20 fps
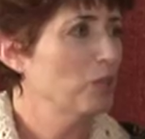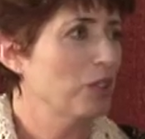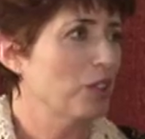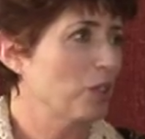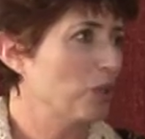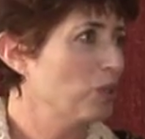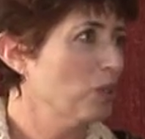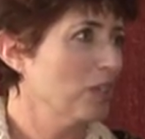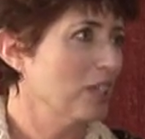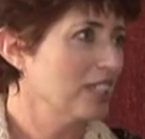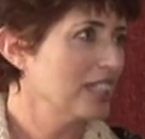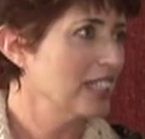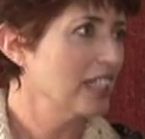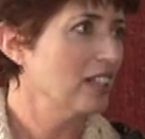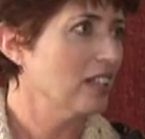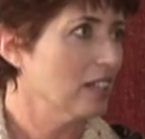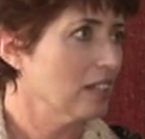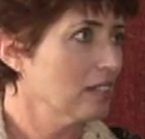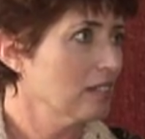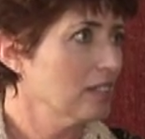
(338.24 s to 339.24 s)
with the course
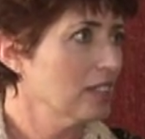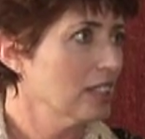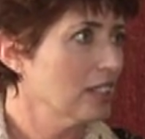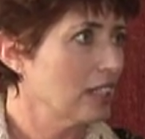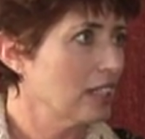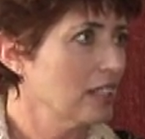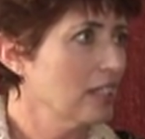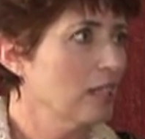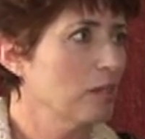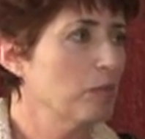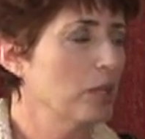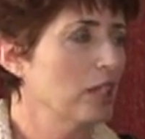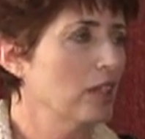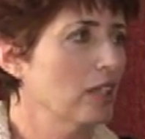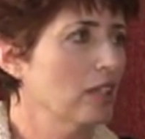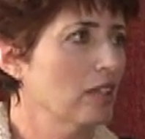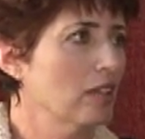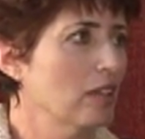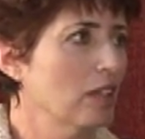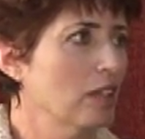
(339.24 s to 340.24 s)
either, really. I mean,
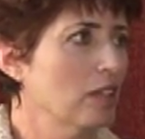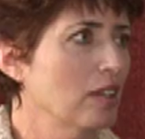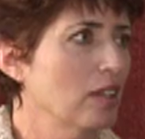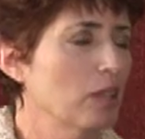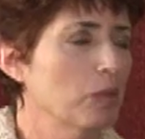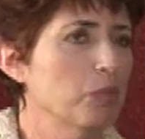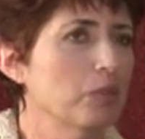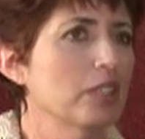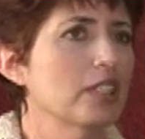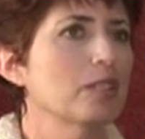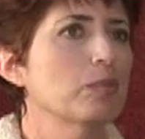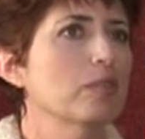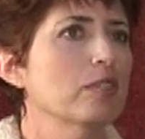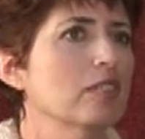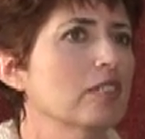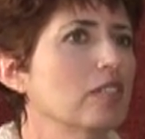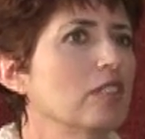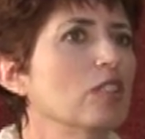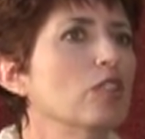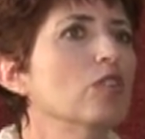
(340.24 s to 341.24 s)
the
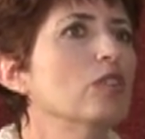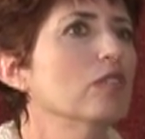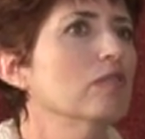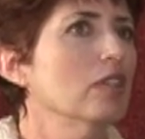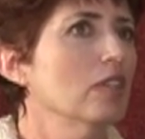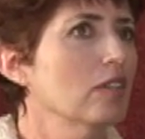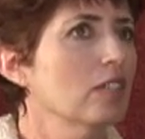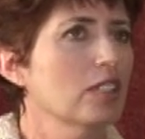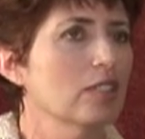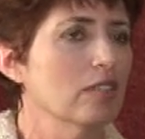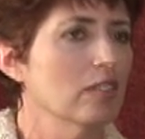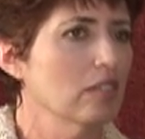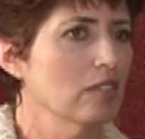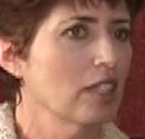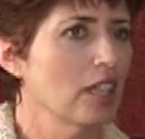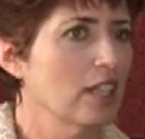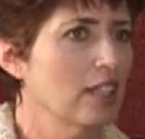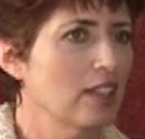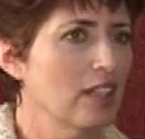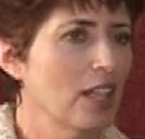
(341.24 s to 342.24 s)
principles are universal
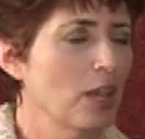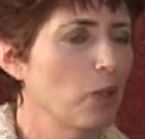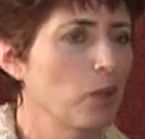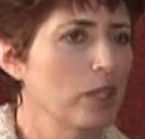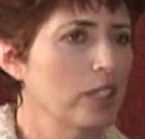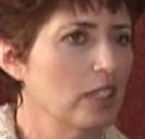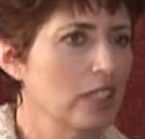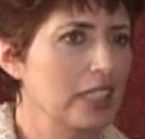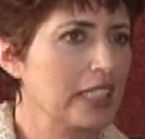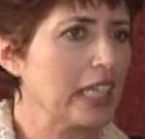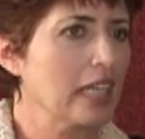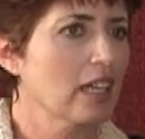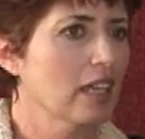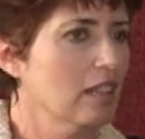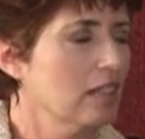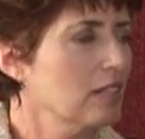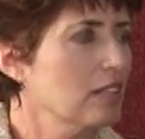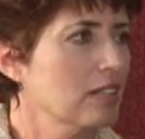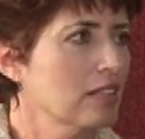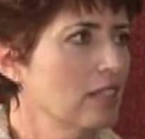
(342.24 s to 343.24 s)
that we
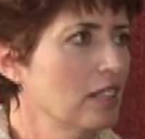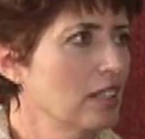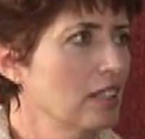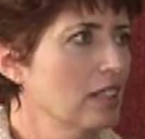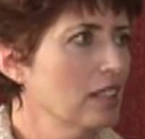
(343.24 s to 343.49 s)
discuss.